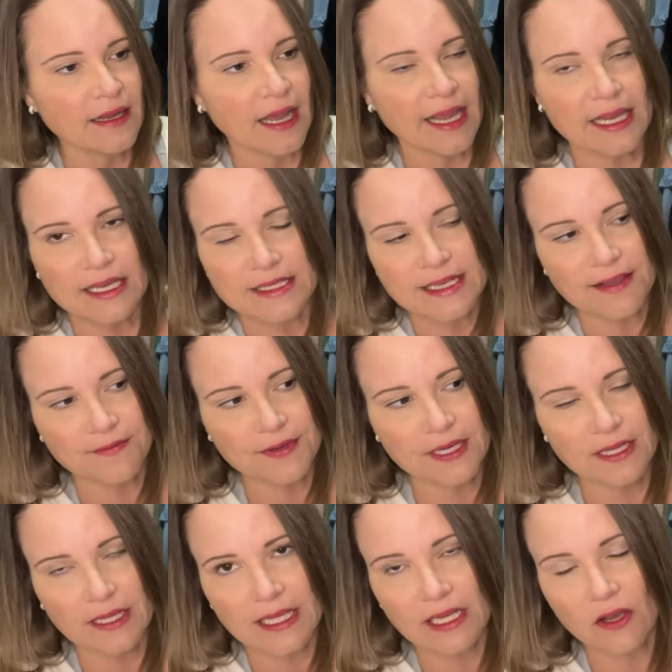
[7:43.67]
I could
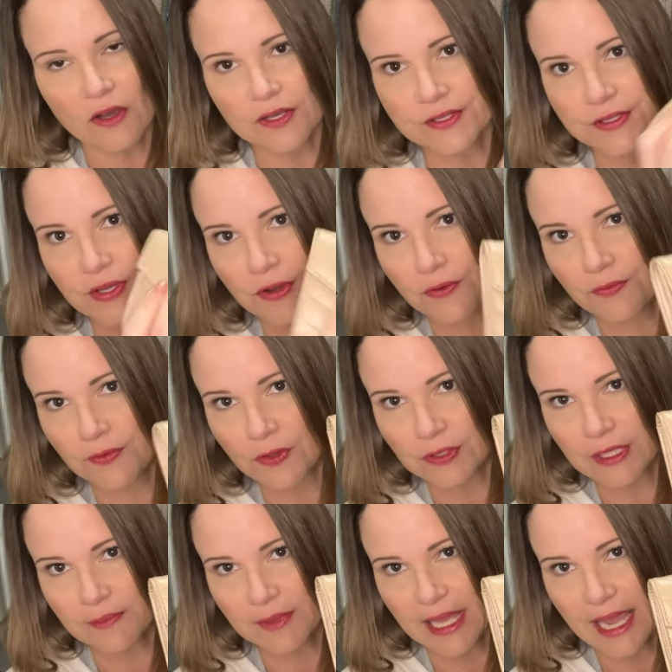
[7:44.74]
definitely also
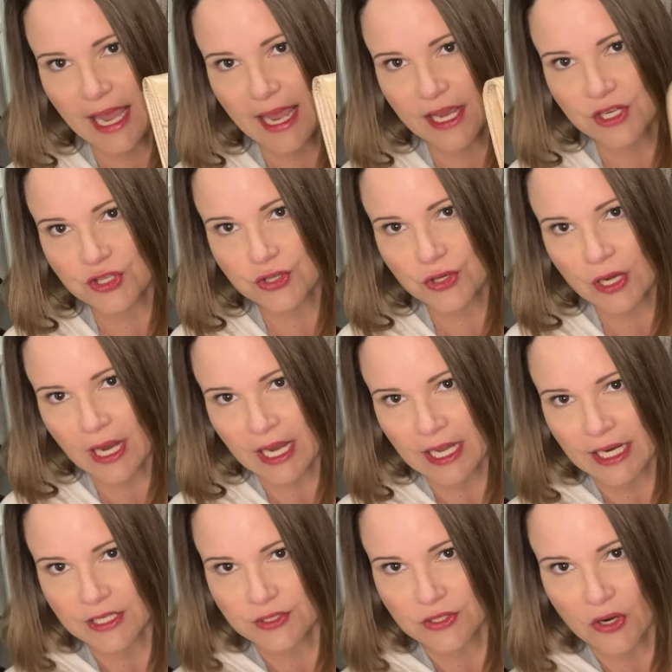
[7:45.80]
fold up cash, and
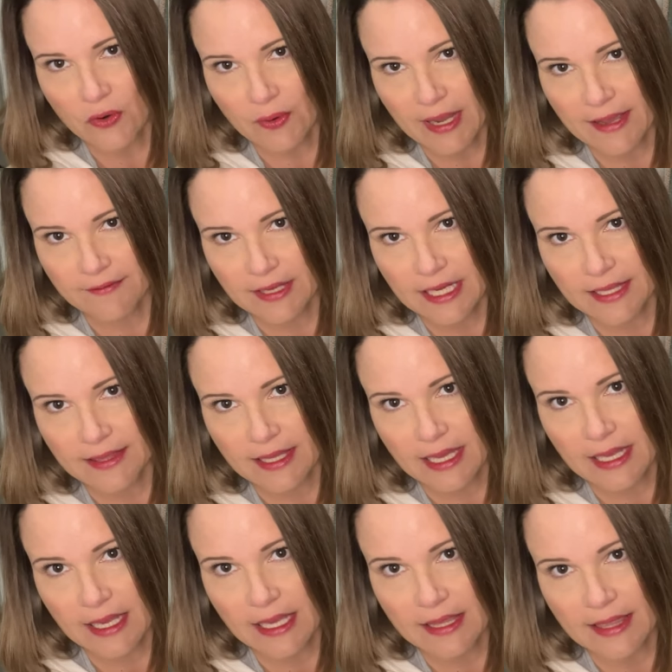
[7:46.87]
I don't have
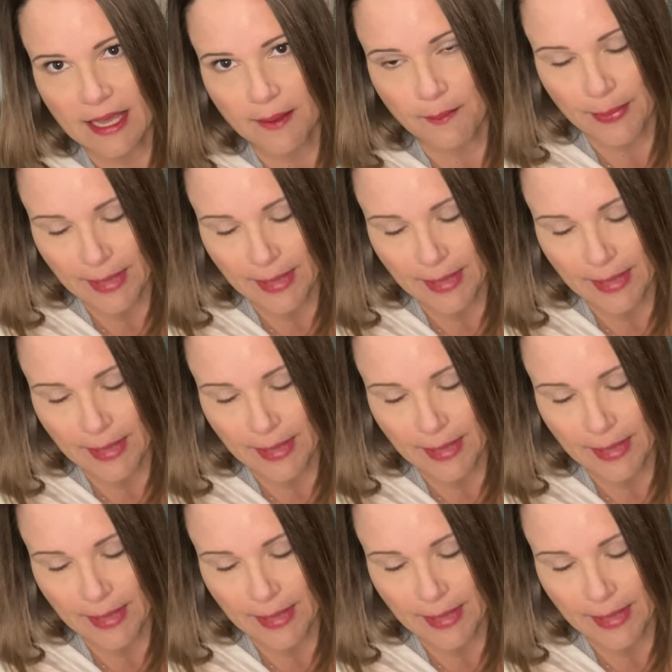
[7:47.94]
anything in that